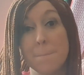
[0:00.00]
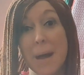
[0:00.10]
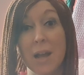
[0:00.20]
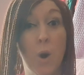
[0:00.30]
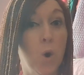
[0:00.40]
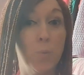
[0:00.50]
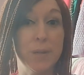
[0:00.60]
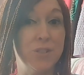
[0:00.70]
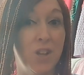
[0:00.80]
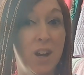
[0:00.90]
by a whole
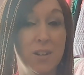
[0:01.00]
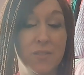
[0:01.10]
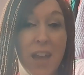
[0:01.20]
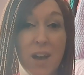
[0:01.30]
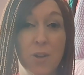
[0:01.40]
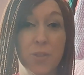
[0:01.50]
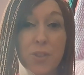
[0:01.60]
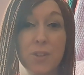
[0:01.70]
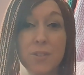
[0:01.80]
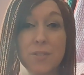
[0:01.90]
bunch of health
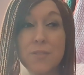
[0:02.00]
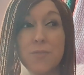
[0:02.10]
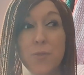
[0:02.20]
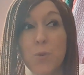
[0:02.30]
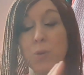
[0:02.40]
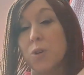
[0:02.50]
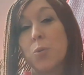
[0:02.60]
food